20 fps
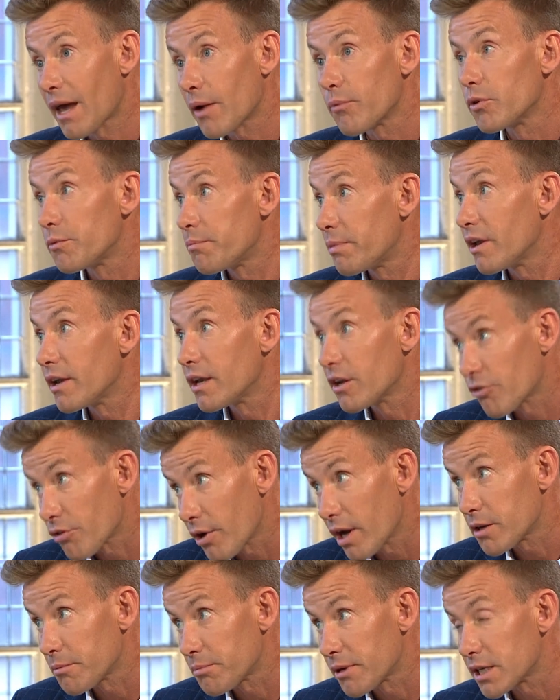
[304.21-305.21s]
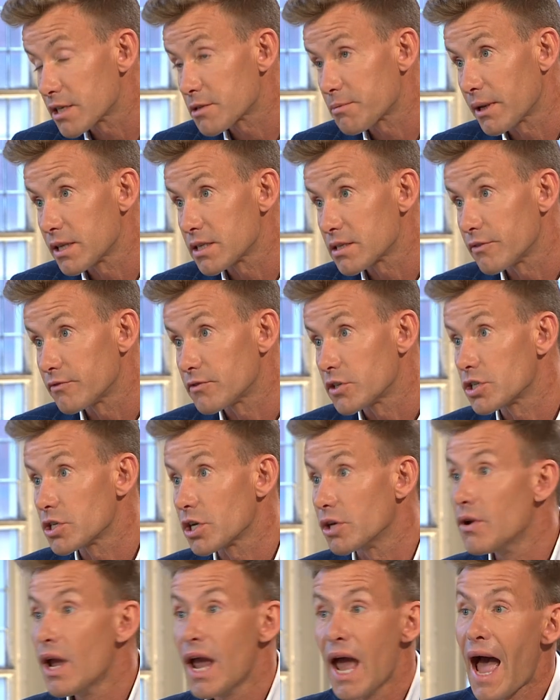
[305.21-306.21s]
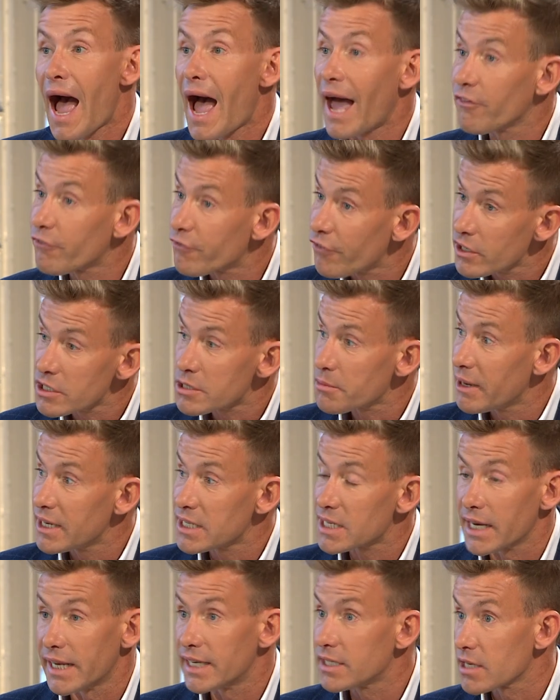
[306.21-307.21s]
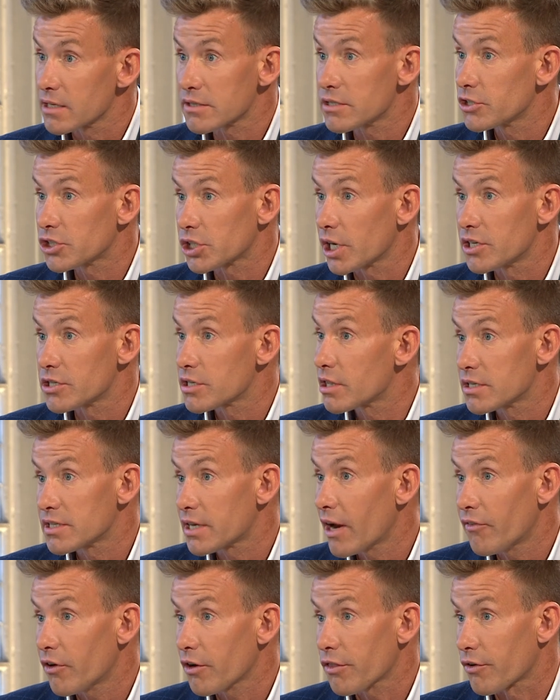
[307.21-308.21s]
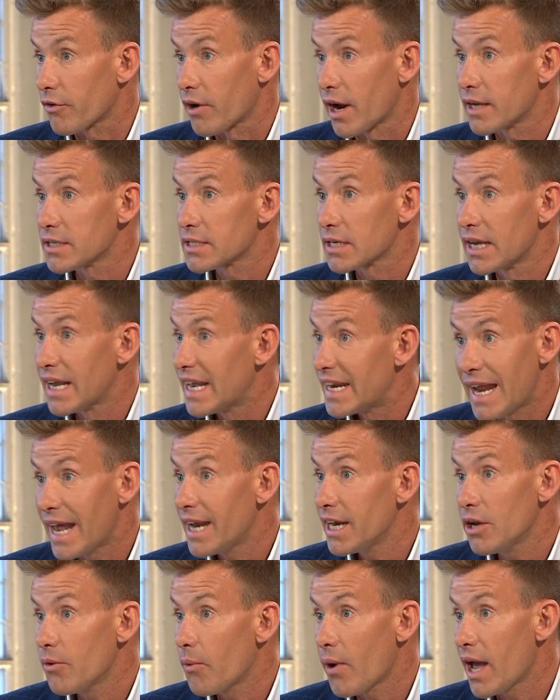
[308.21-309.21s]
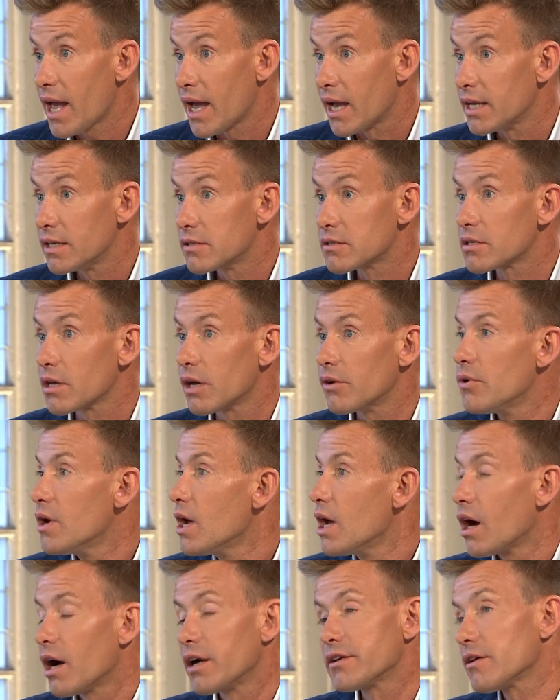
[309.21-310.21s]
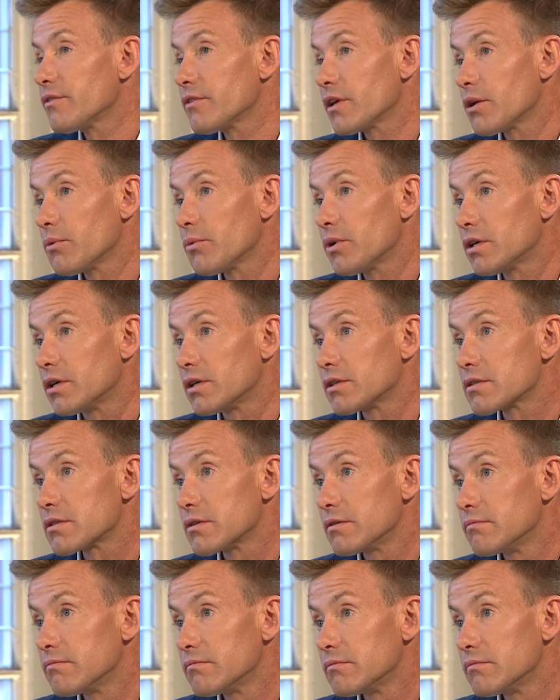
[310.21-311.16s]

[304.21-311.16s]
That would be incredibly expensive to do. And fundamentally, it doesn't change the terror threat mm. in any mm. way. So I don't think it works.